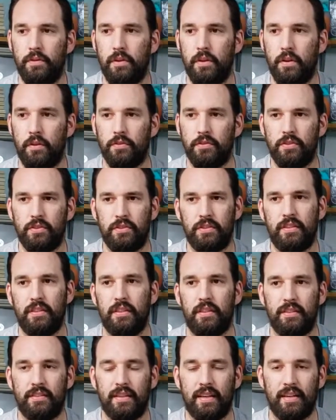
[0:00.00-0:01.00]
you know,
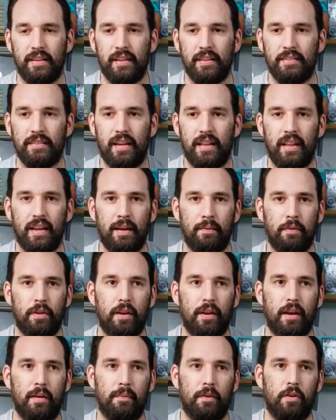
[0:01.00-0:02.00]
still, it's not like I'm
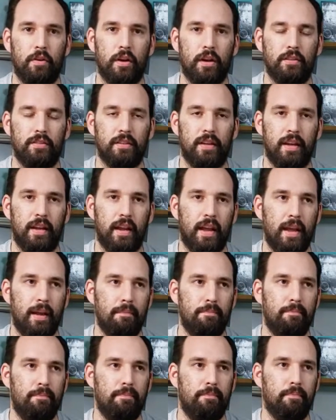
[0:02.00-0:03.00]
going to come across like
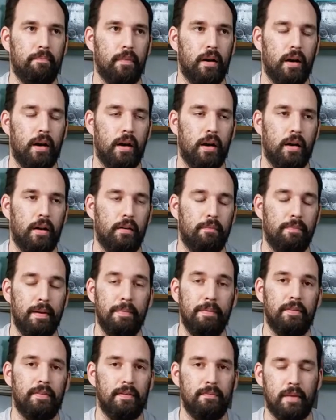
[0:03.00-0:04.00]
a
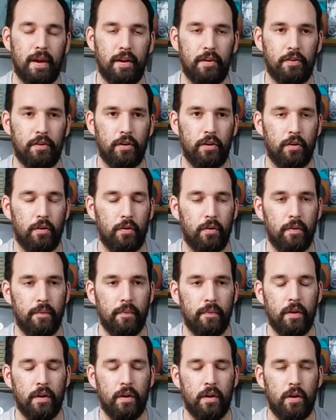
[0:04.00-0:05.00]
BBC Micro
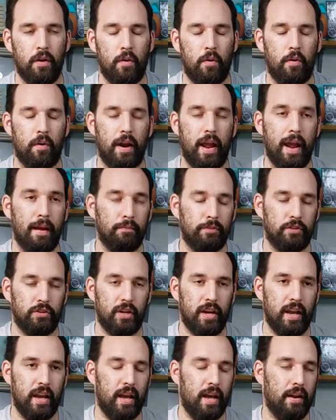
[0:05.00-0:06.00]
or an
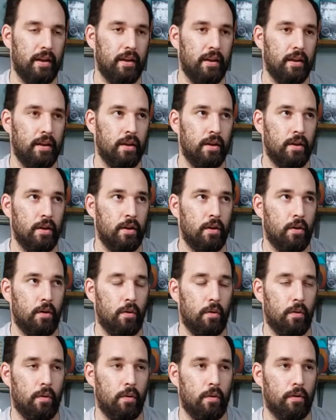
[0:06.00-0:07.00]
Amstrad
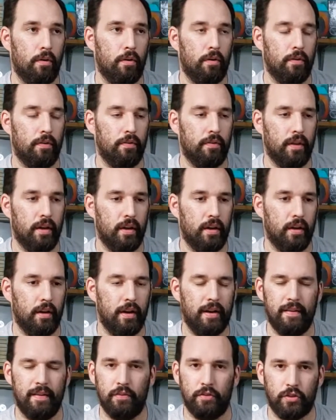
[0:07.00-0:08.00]
or
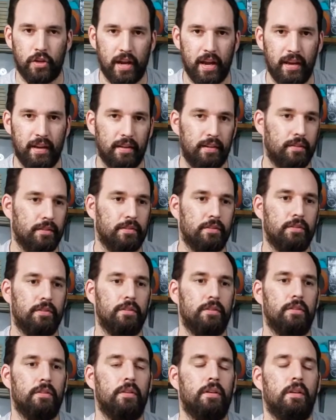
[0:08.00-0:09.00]
any of the
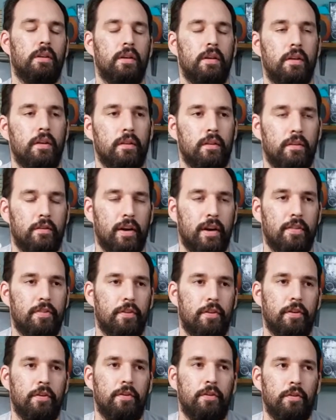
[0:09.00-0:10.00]
Dragons, the Dragon
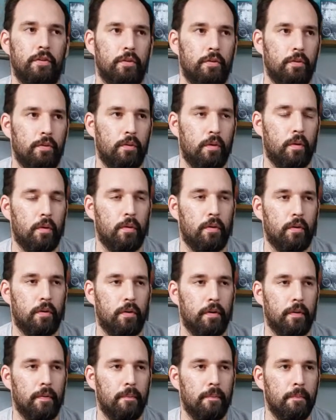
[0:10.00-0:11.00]
32,
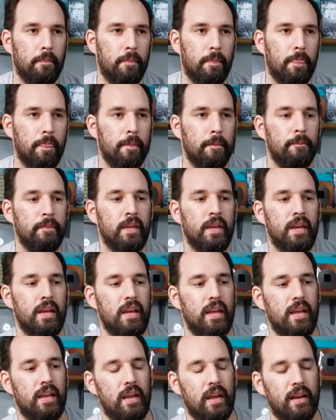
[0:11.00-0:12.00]
or
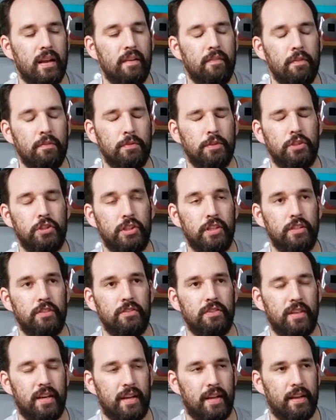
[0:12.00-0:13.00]
any of the
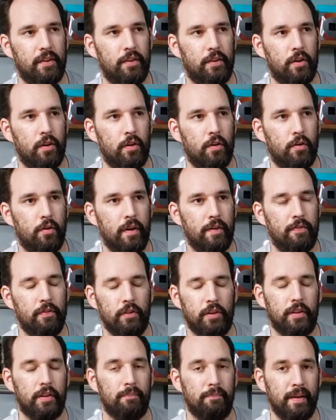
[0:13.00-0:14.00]
machines that, you know, if you
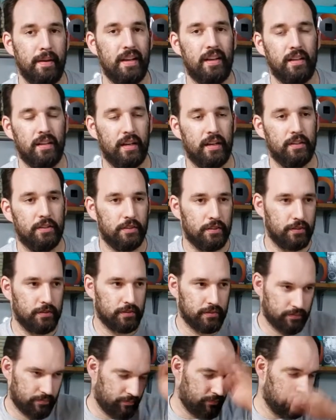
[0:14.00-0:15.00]
look at the big collectors,